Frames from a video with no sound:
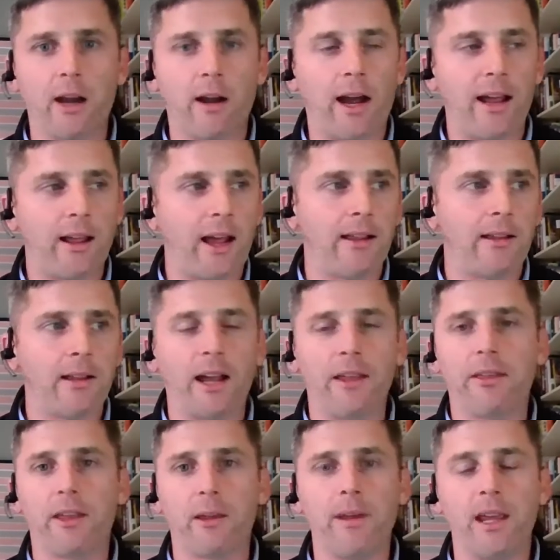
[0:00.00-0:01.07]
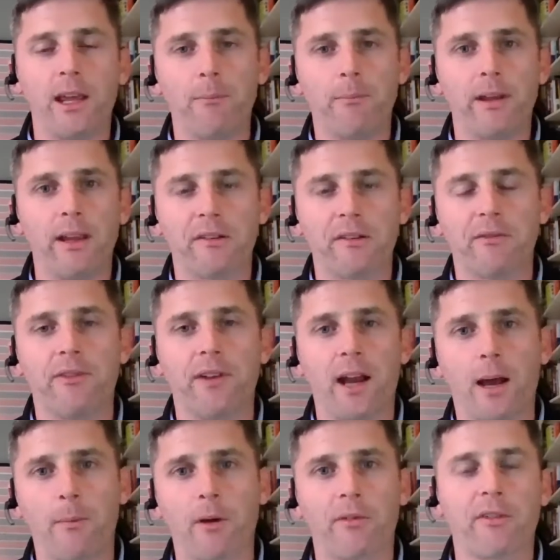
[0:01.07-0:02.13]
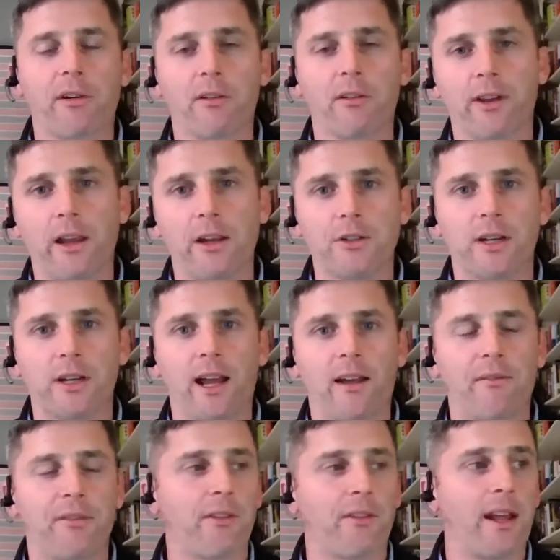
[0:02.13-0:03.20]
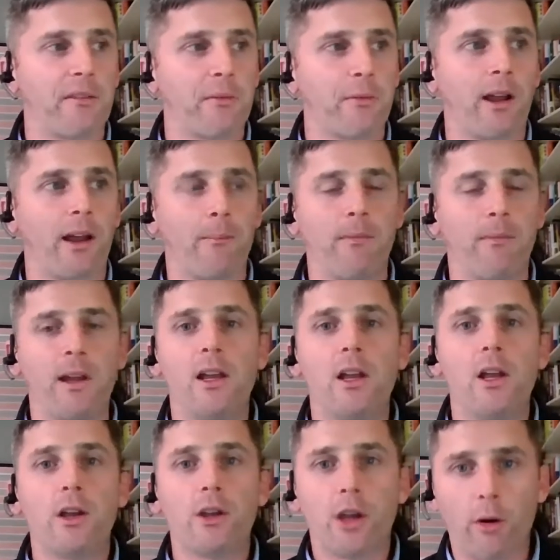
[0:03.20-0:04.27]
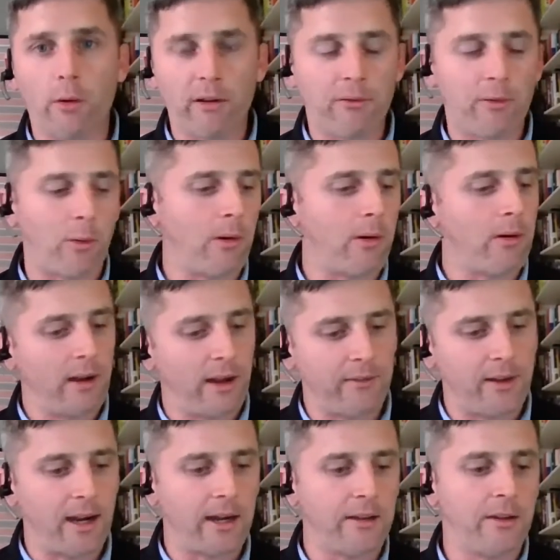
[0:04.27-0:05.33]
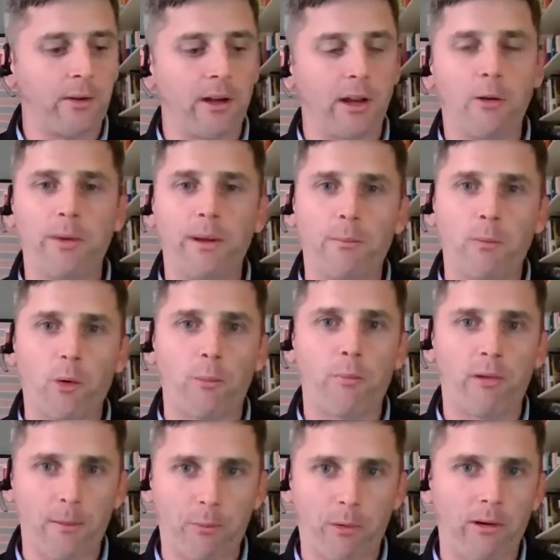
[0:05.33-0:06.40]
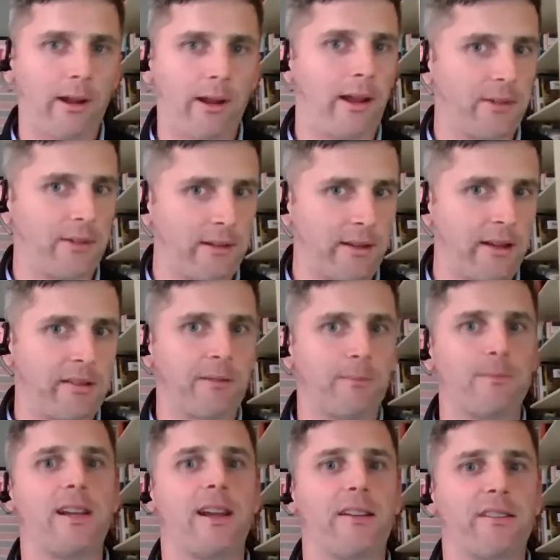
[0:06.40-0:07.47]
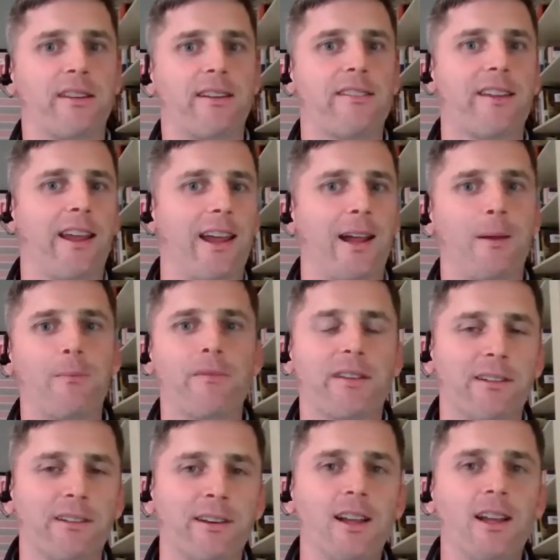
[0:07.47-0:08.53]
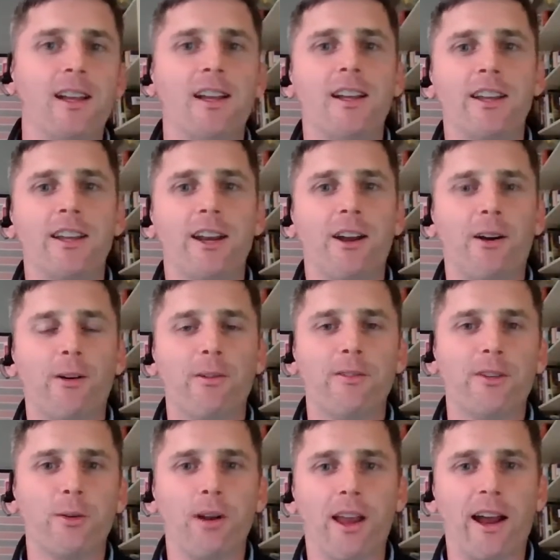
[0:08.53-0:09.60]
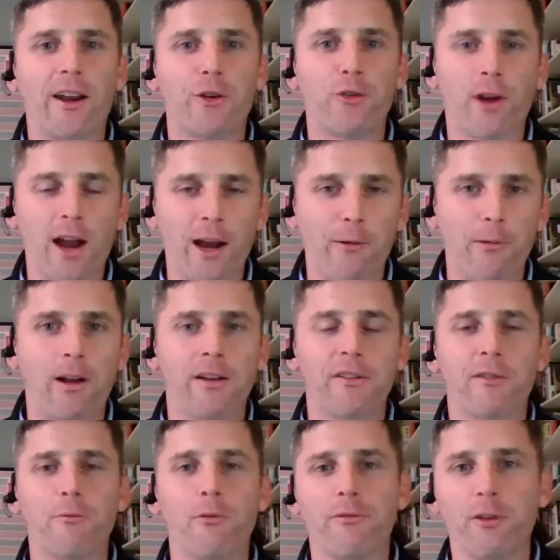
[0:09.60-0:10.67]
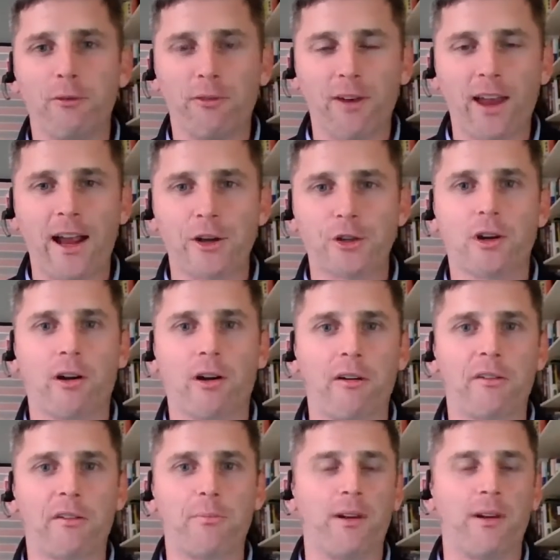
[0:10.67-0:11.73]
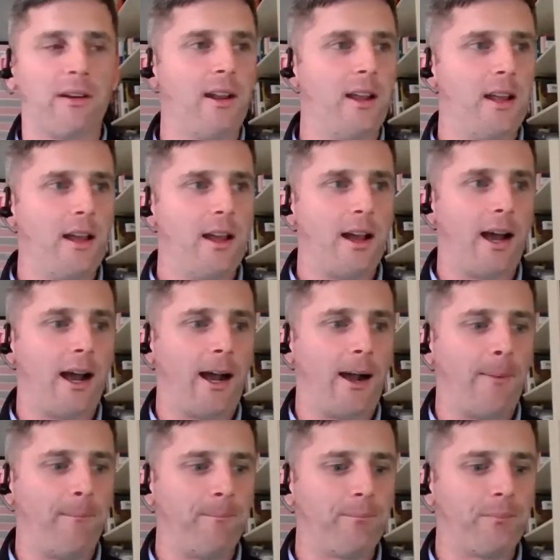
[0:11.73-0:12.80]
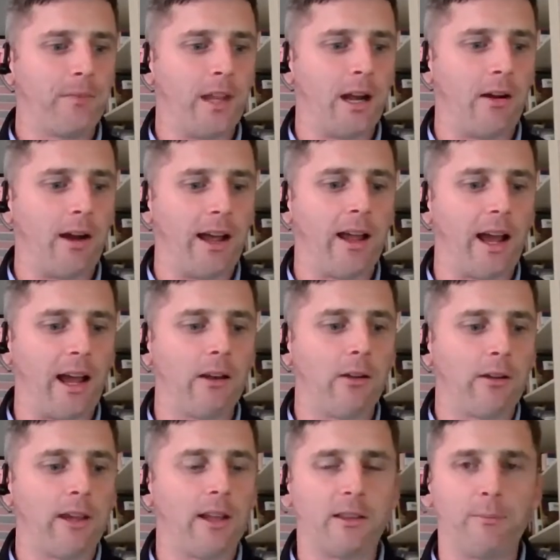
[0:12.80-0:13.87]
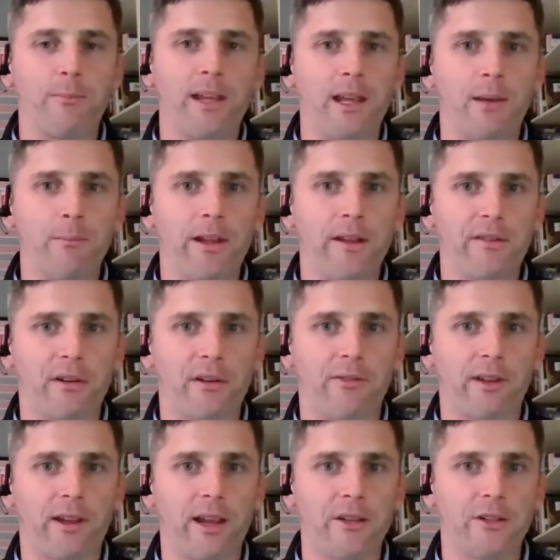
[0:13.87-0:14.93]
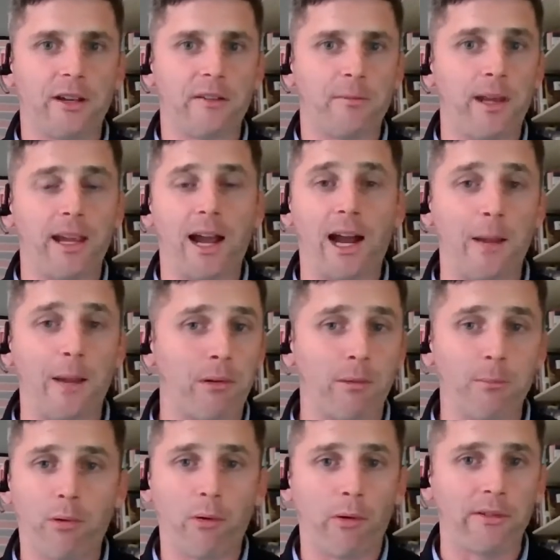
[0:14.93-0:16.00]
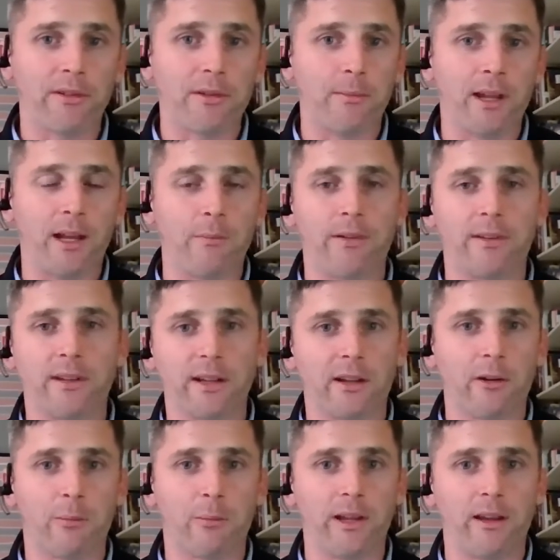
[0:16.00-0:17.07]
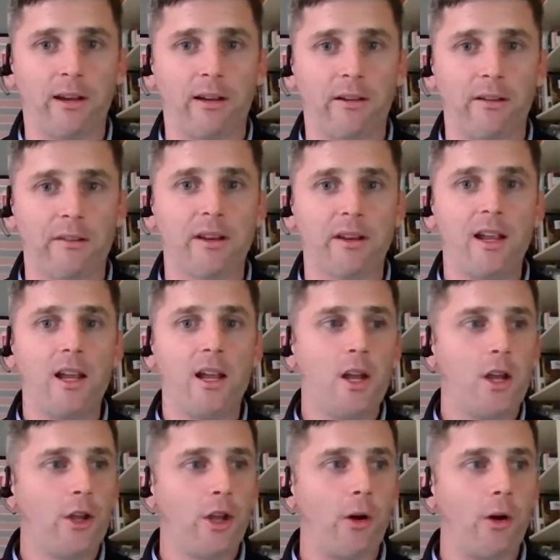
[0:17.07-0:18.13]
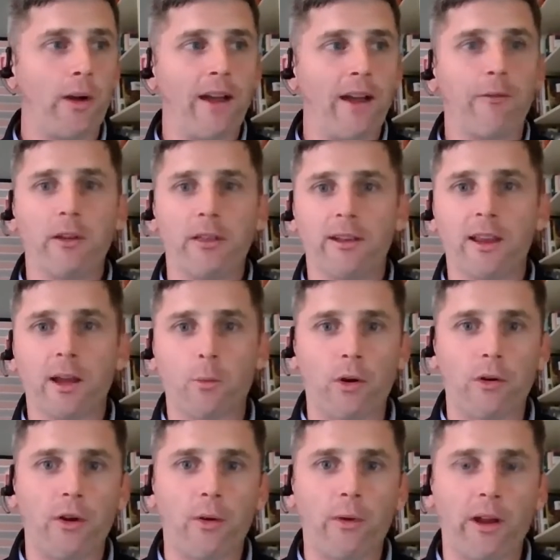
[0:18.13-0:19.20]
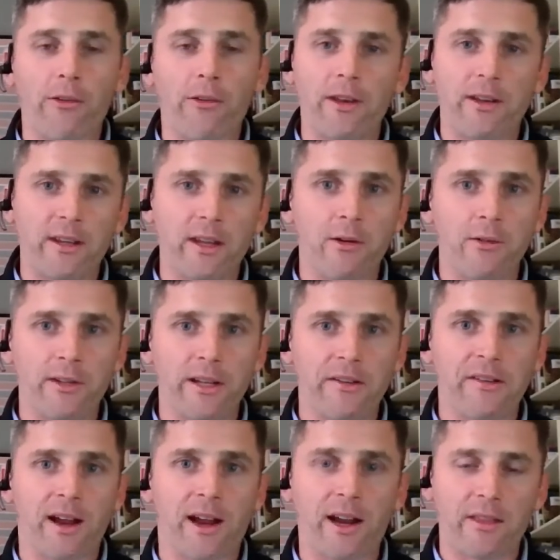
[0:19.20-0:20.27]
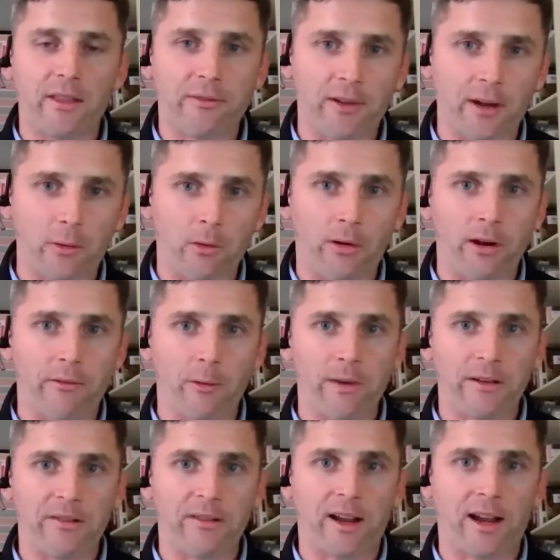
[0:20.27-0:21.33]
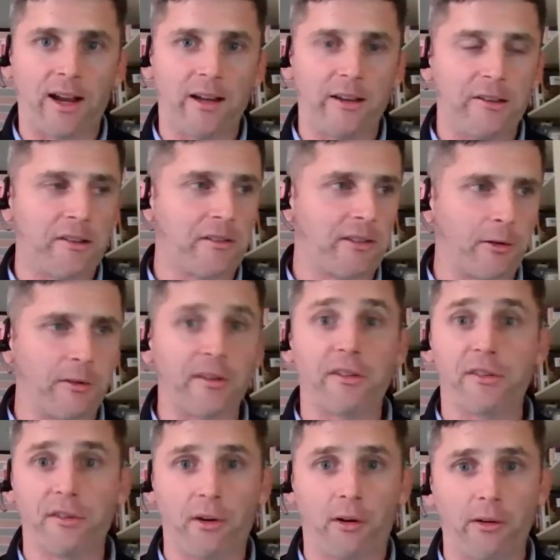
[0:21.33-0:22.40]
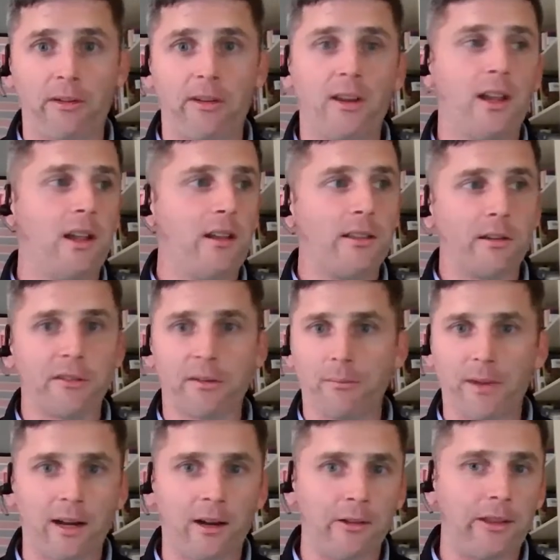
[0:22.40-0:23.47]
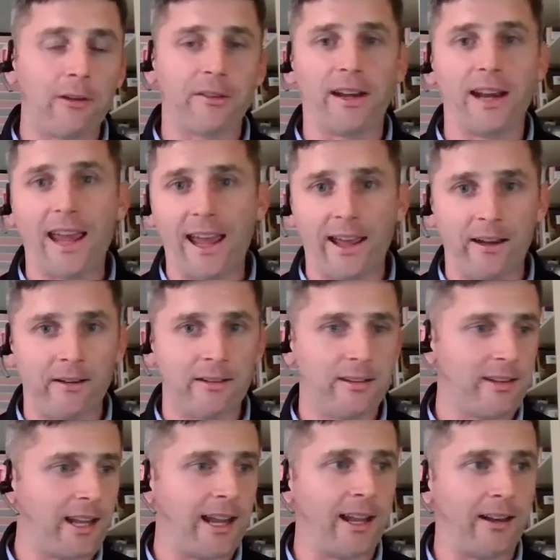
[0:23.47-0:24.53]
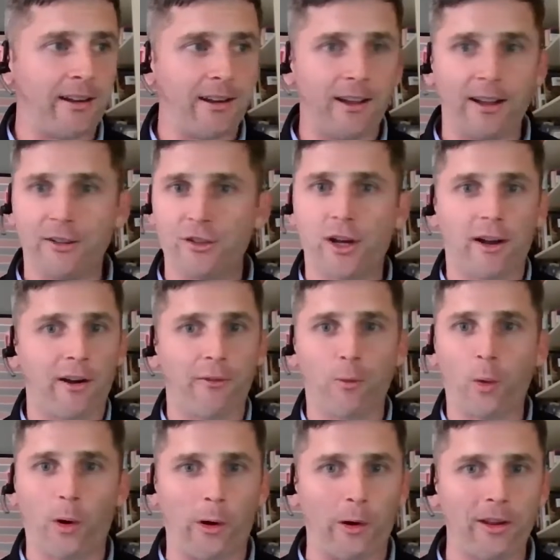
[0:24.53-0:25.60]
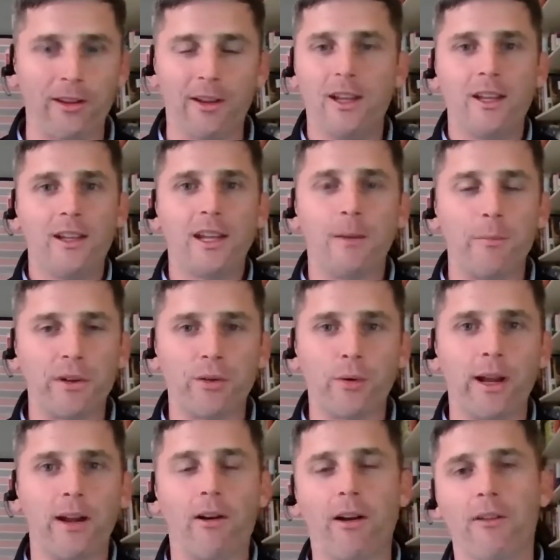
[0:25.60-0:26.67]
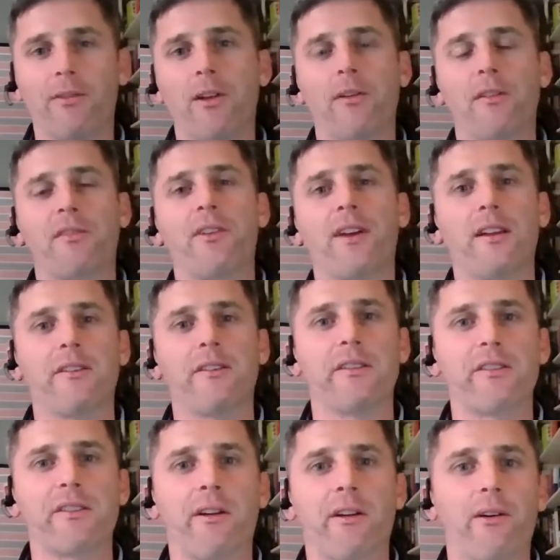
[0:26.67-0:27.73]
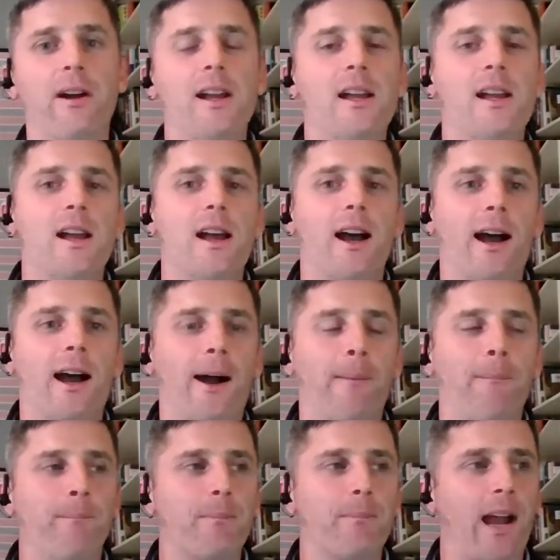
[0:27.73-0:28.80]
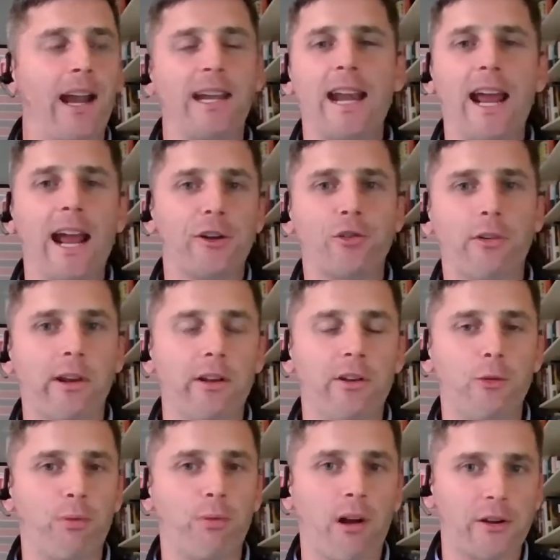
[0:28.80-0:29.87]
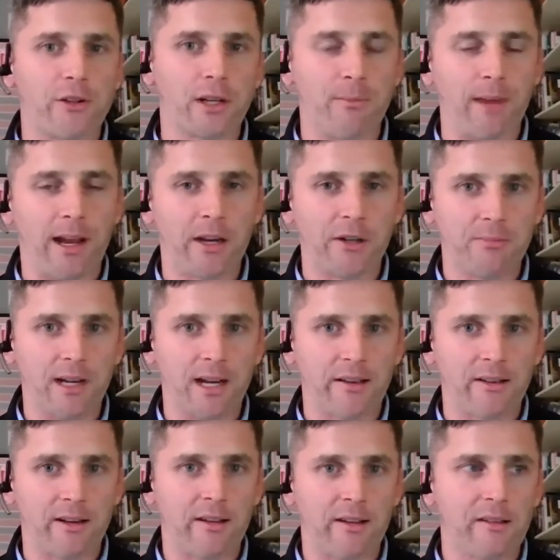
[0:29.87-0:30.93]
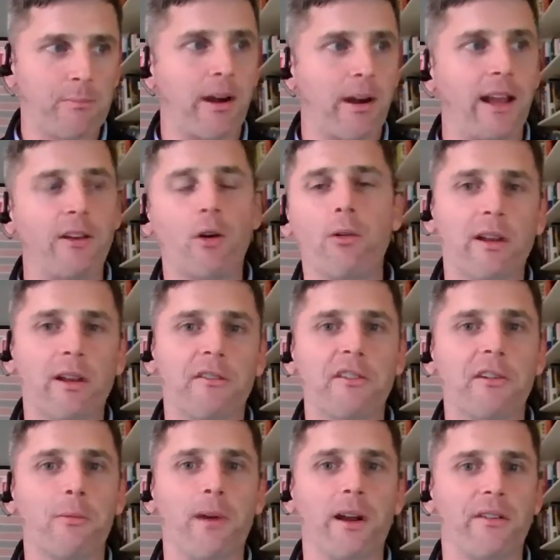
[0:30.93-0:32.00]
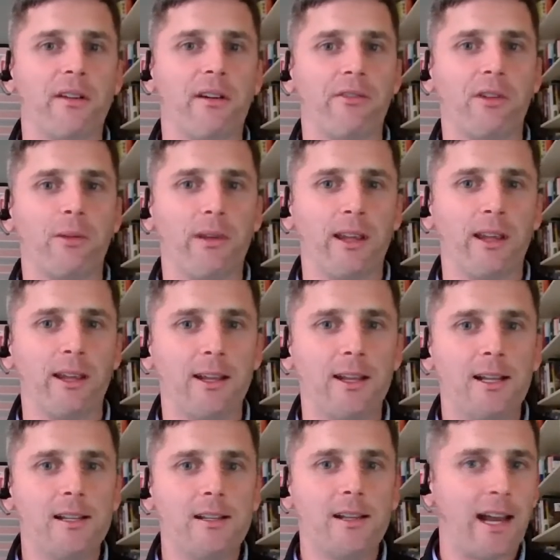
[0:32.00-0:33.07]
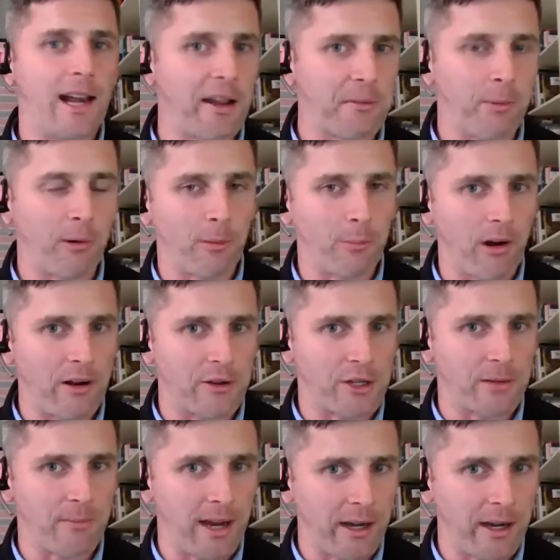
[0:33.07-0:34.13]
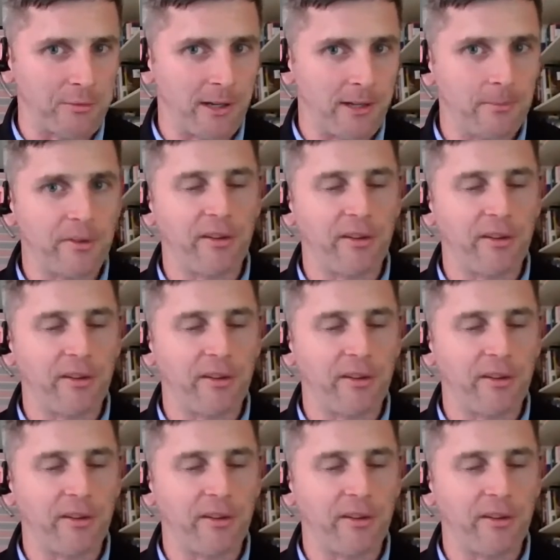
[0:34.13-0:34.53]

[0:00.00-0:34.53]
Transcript: You know, I, I I think PMP is a phenomenal certification to have. So that's what I'm going for. I've got to do a little bit more prep work. I have to take some test exams and you know do a lot of dry runs and review flashcards, but um, you know, I, I look at the PMP certification as being hyper important to me in particular because, you know, everything that we're doing on the DoD side and the federal government side is there's a start, there's a middle, there's an end, and a ton of work in between all of those phases. So um, I naturally do project management as it is, but I don't consider myself to be an expert at project management.